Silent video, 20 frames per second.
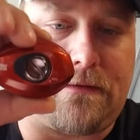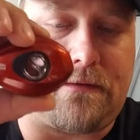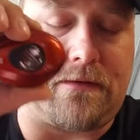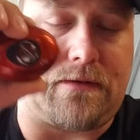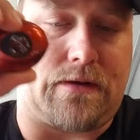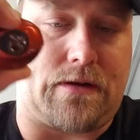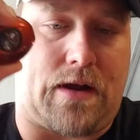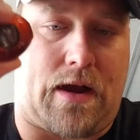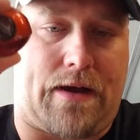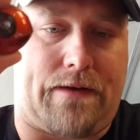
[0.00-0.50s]

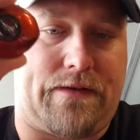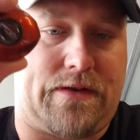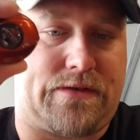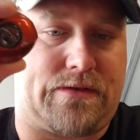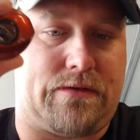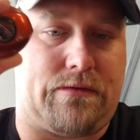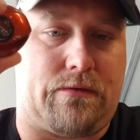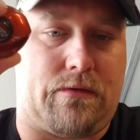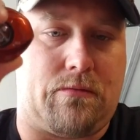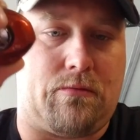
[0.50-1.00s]
obviously
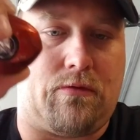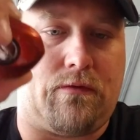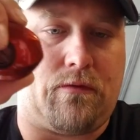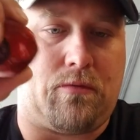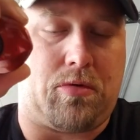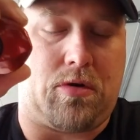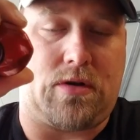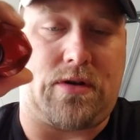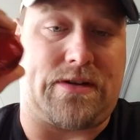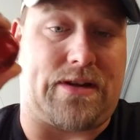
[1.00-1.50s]

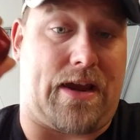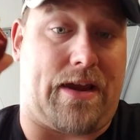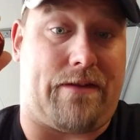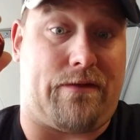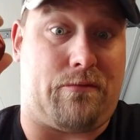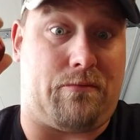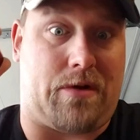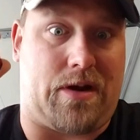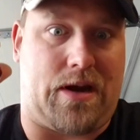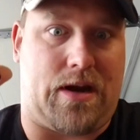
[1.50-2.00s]
removable because I have it in
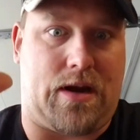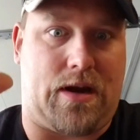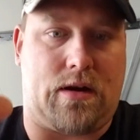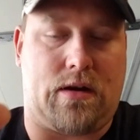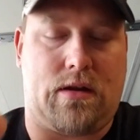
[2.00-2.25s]
my hand.